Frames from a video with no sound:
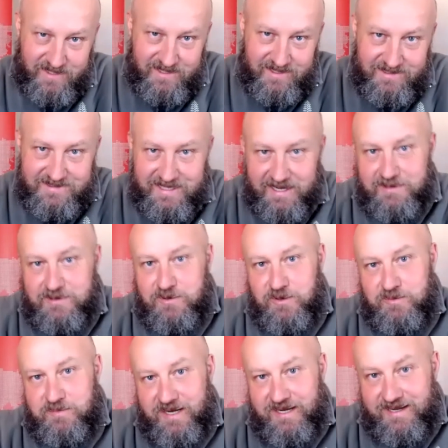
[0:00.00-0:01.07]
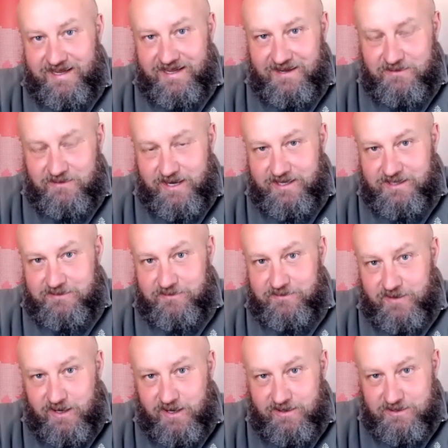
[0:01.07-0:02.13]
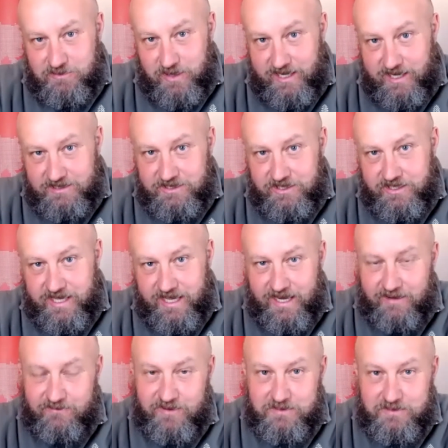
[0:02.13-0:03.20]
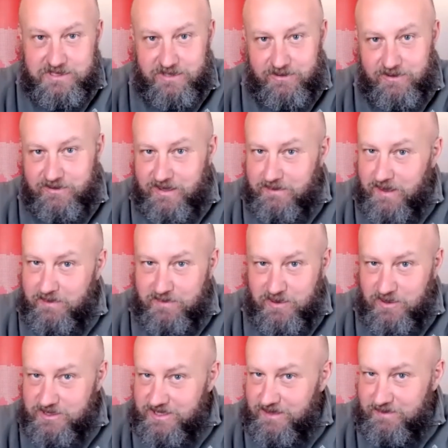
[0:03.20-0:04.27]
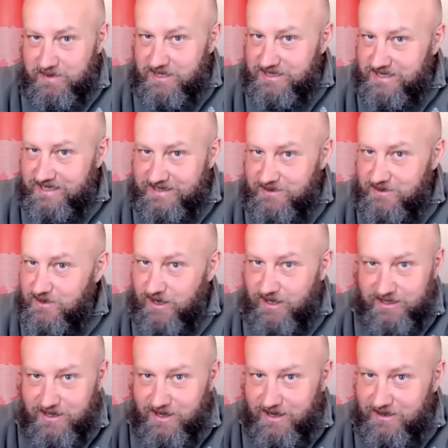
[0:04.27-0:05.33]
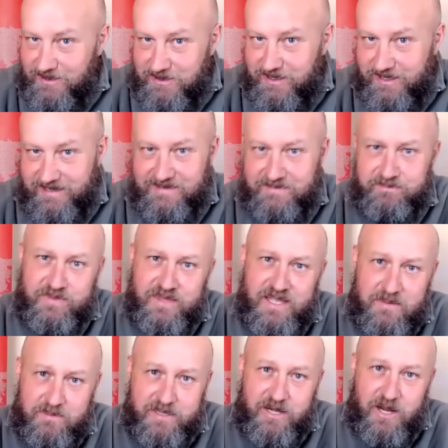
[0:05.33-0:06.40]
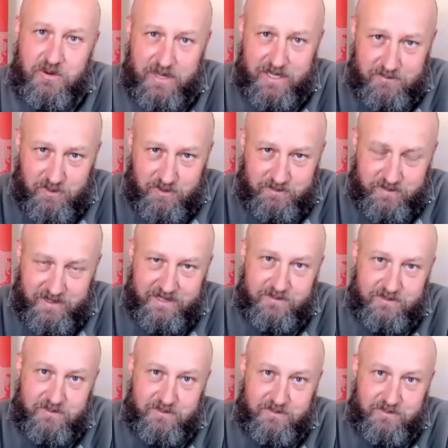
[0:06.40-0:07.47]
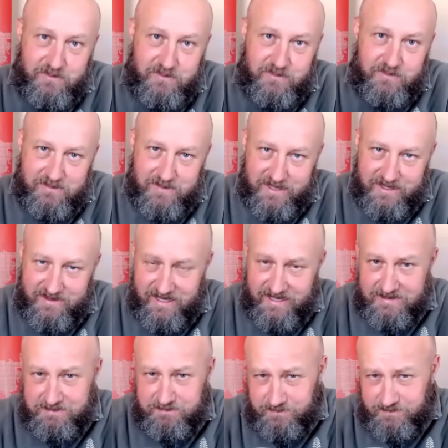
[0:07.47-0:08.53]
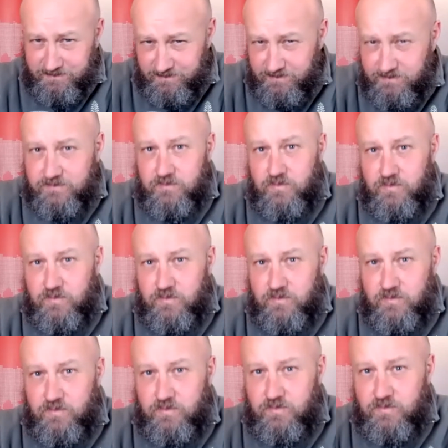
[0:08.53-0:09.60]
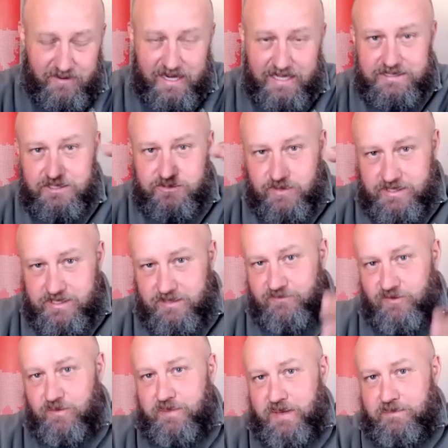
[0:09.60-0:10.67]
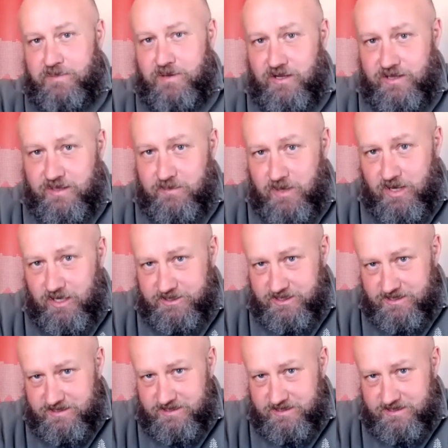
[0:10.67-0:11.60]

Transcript: Take your money and run as far away as you can from Cyril Ramaphosa, because he's not going to do it. But no one would admit that. So the advice is written for people on the margins.